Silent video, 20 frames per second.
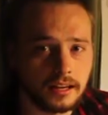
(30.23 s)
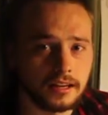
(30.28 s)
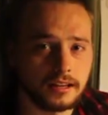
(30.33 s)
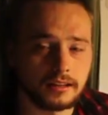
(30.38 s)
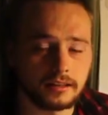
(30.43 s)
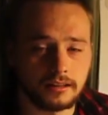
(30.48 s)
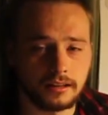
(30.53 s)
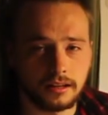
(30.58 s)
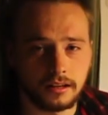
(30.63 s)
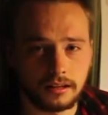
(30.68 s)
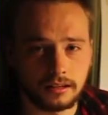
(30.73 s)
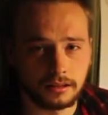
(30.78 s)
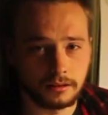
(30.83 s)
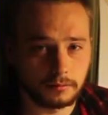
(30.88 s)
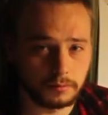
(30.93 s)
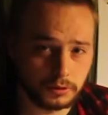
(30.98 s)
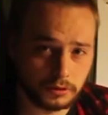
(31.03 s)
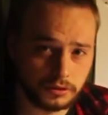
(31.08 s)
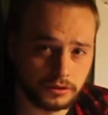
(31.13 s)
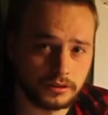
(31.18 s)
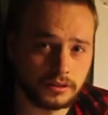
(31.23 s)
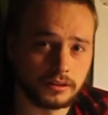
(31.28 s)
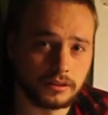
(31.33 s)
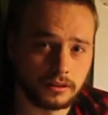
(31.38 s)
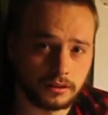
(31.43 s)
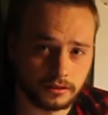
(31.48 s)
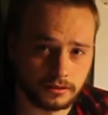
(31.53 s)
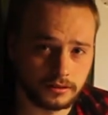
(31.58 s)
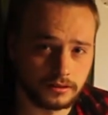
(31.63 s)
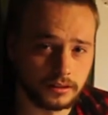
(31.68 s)
and Carlo
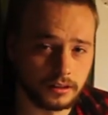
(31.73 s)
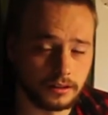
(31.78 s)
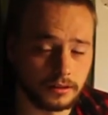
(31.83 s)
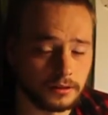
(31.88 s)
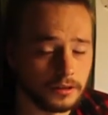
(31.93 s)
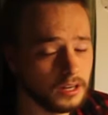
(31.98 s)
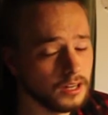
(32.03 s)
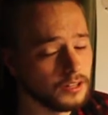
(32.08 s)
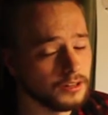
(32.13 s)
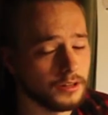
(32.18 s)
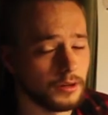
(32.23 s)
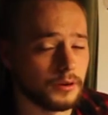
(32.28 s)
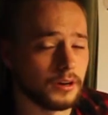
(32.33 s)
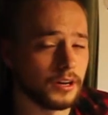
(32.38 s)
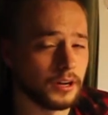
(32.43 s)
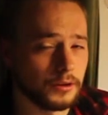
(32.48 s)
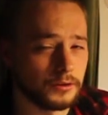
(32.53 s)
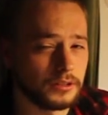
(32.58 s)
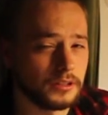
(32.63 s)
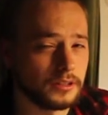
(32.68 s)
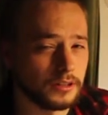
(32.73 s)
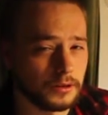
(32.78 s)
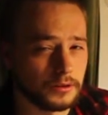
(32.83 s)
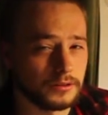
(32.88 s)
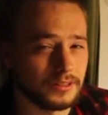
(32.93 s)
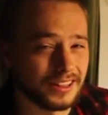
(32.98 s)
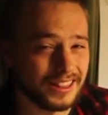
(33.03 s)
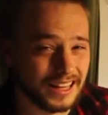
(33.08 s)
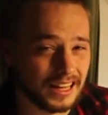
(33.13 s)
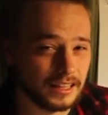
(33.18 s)
Buccirosso, though I only know
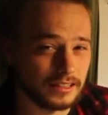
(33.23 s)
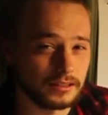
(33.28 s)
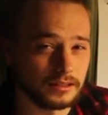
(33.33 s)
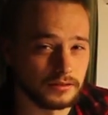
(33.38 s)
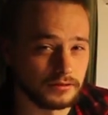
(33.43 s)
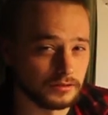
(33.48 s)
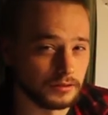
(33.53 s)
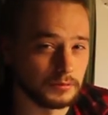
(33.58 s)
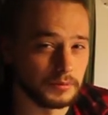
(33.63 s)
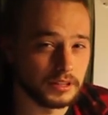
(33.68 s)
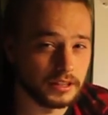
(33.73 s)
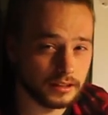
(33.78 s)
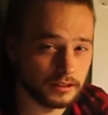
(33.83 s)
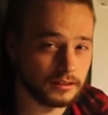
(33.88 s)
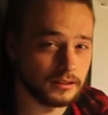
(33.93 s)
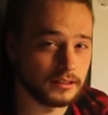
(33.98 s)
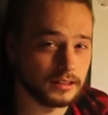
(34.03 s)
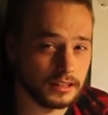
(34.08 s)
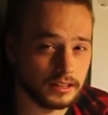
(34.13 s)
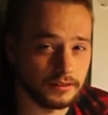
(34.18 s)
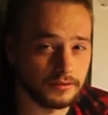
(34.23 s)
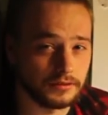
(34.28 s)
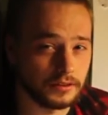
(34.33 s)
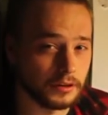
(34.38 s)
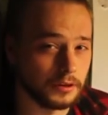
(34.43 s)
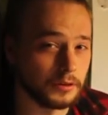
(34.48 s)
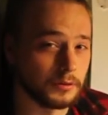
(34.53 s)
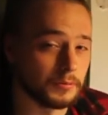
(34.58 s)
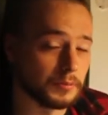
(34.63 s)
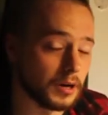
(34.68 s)
the latter from Il
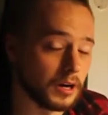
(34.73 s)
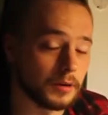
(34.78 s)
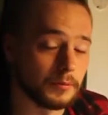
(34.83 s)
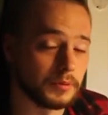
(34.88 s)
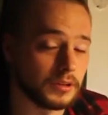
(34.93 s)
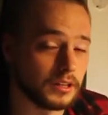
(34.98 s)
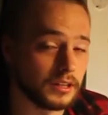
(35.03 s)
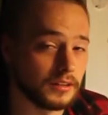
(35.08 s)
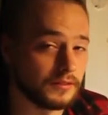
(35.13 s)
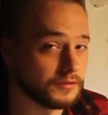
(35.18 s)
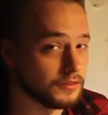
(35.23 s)
Divo, but I believe